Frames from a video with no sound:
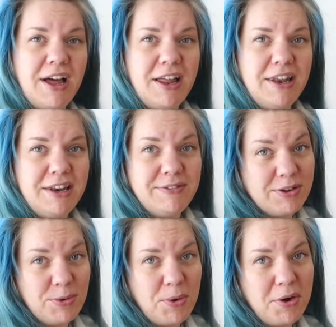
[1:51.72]
living
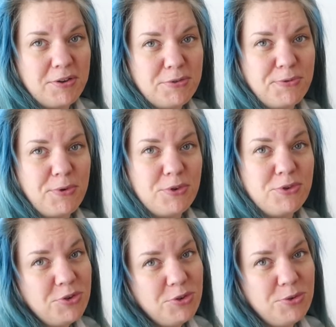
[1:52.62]
quarters for
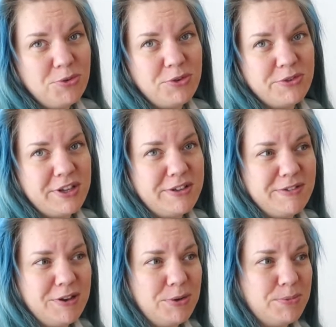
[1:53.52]
2
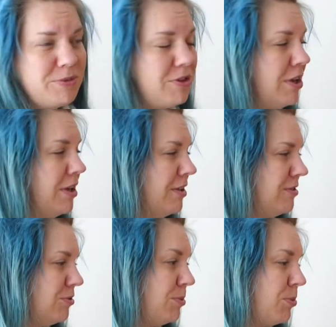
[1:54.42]
full-size looms.
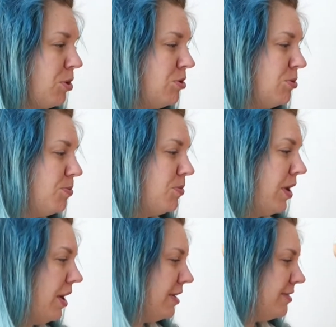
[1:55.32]
So I'm going
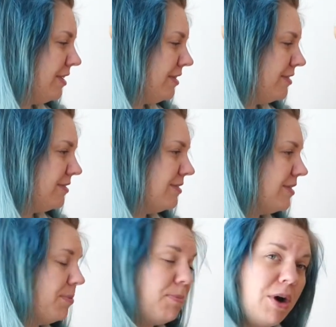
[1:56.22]
to take this
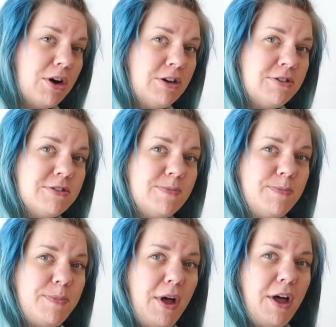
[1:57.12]
apart,
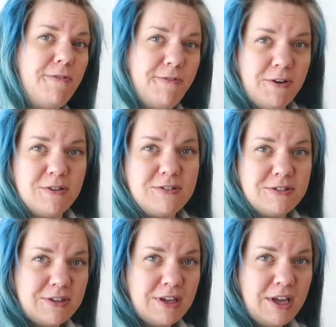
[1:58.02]
but
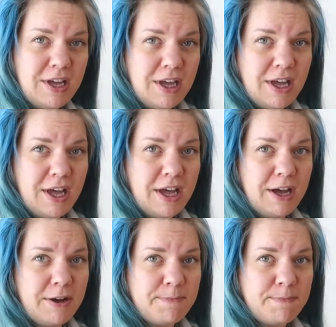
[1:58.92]
first
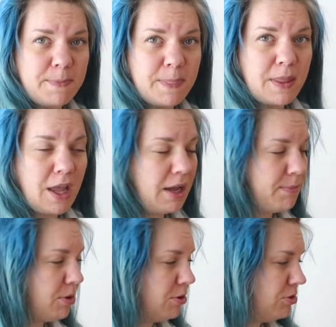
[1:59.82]
I'm
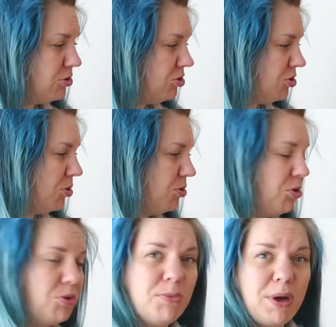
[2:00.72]
going to show
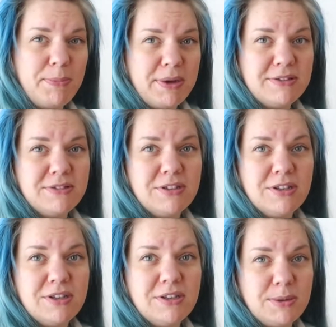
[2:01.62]
you my best
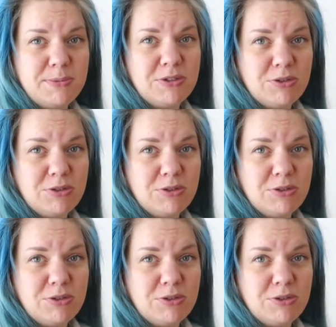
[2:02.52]
tips and